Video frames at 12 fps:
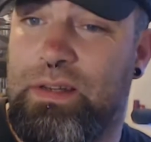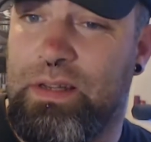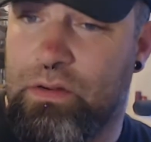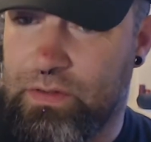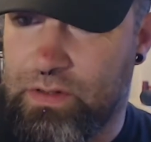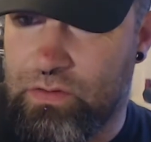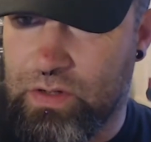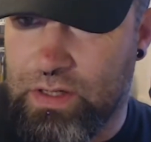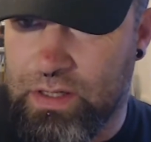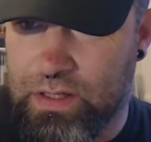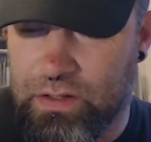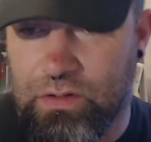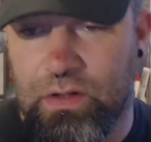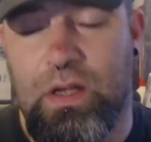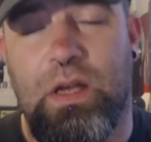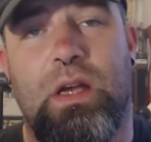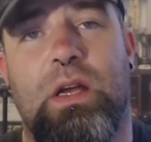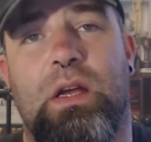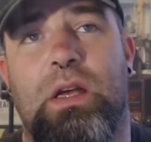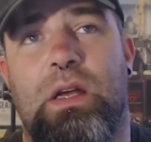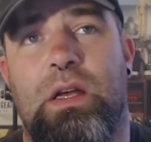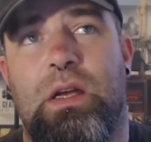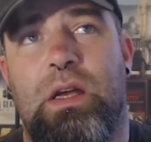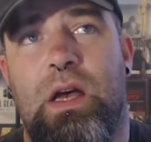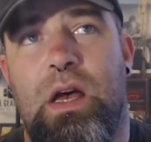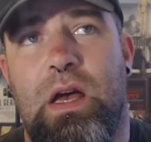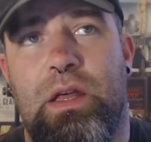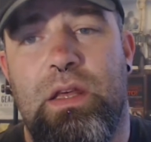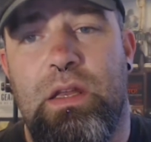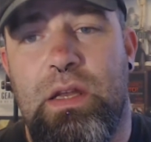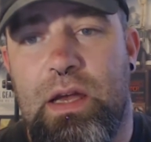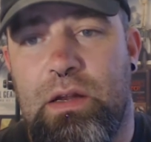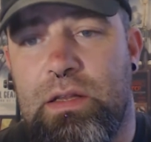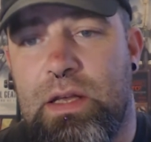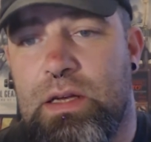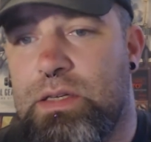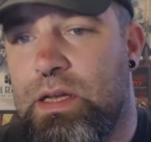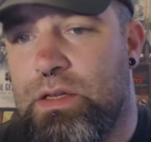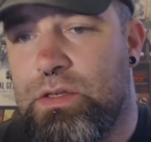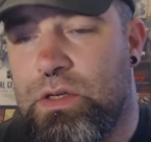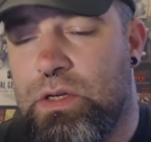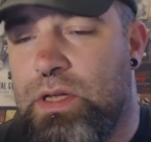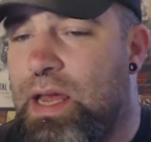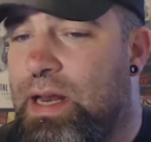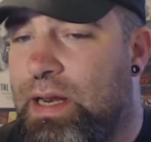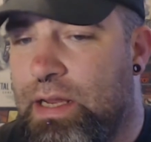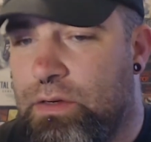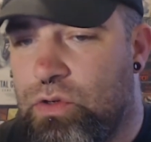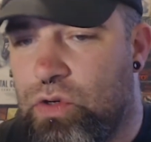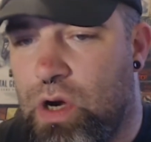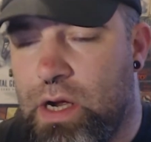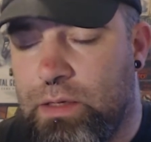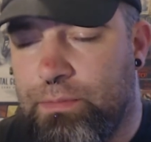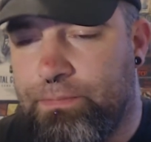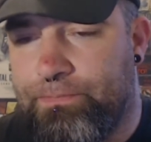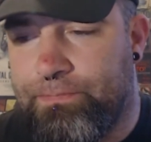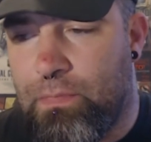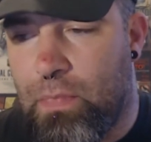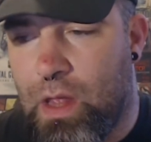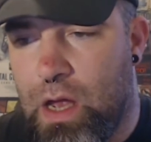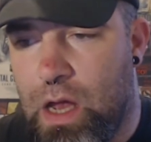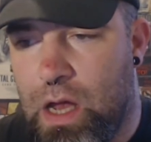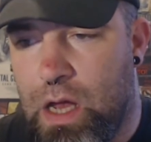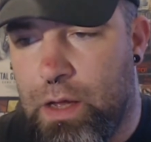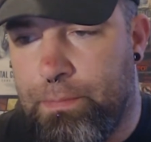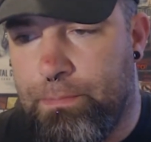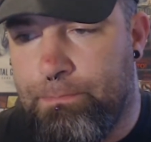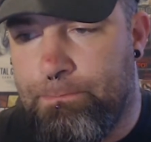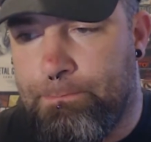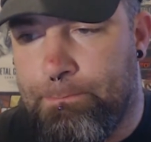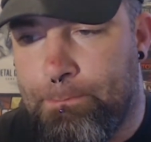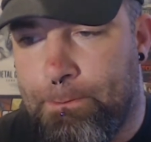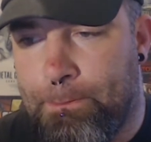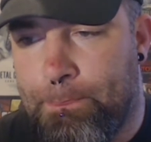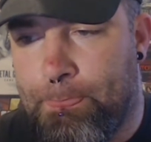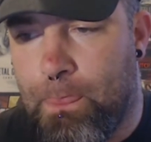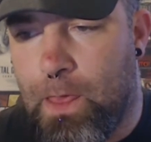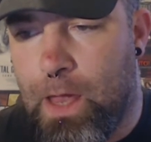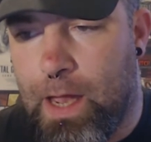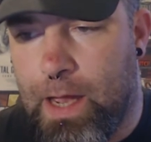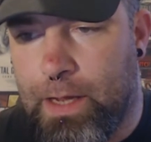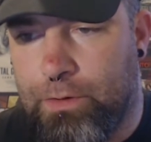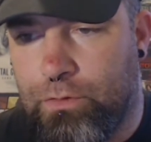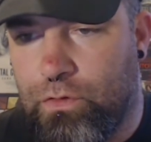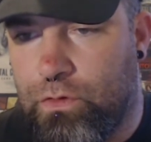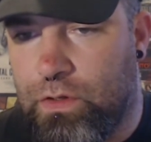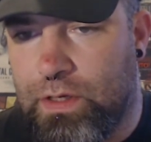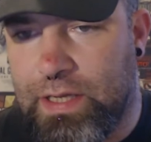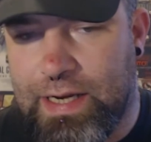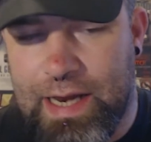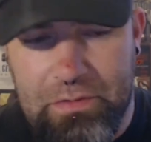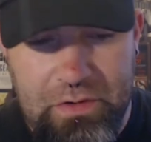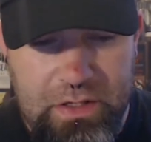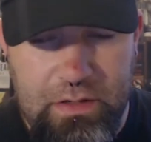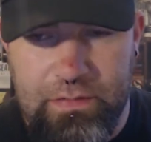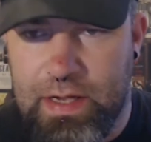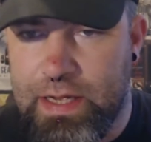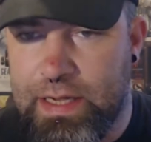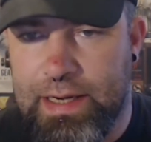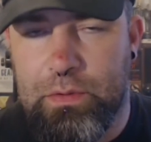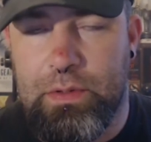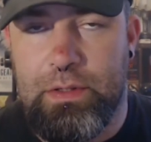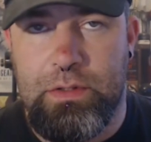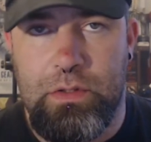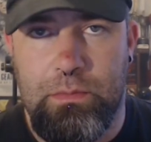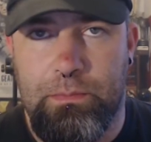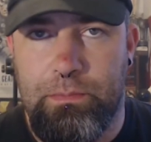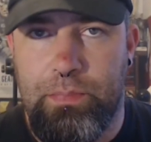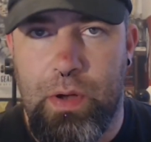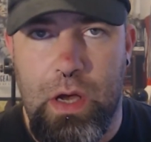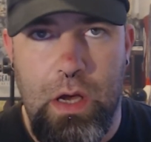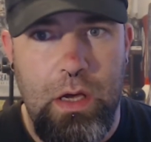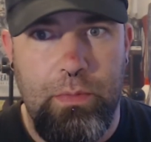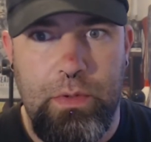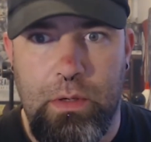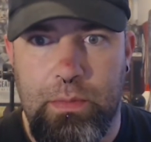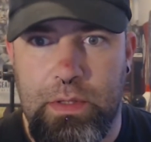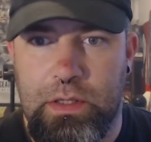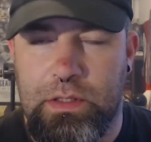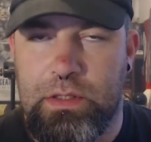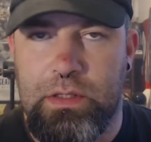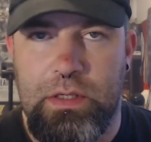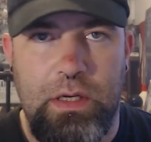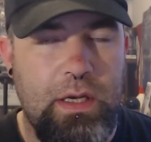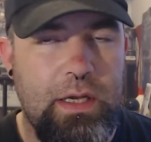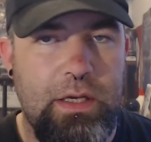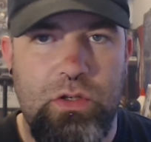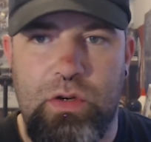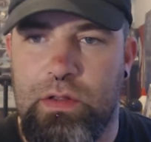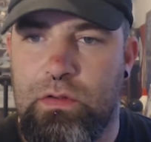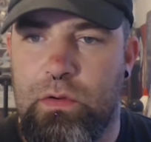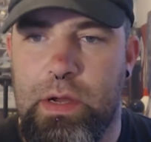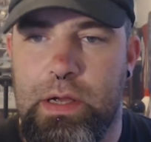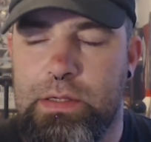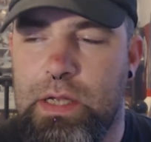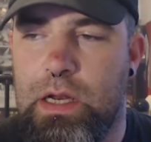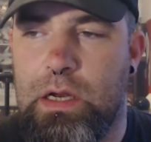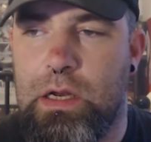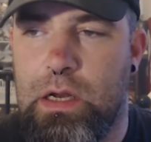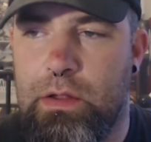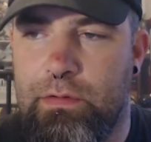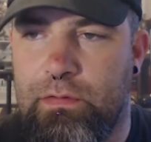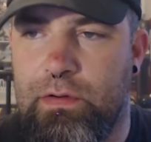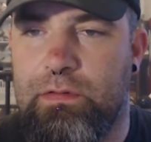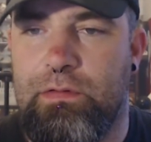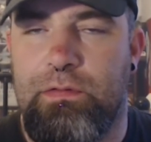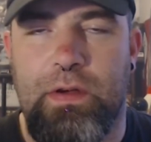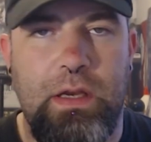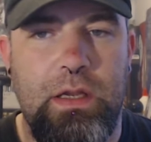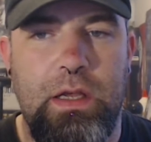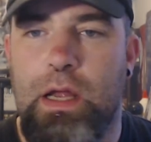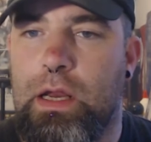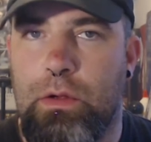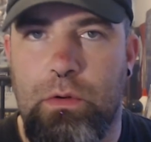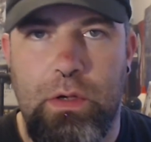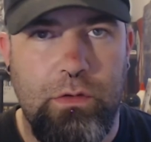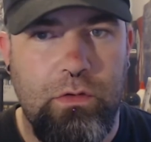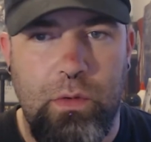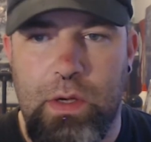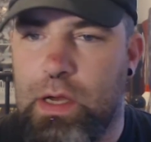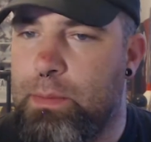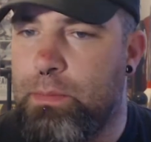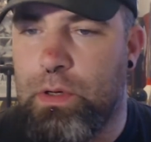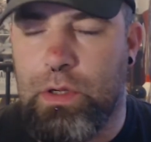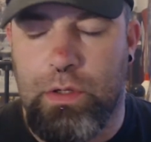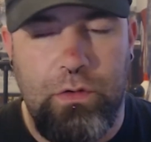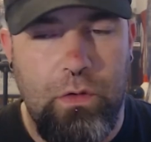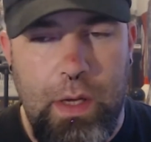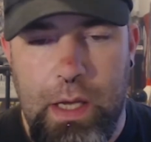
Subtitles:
of ingredient. The inhale and the exhale is good, a little dry, and the clarity of that e-liquid is superb. I mean, you can just see clear straight through it. It has that lovely faint yellow look to it, amber look to it.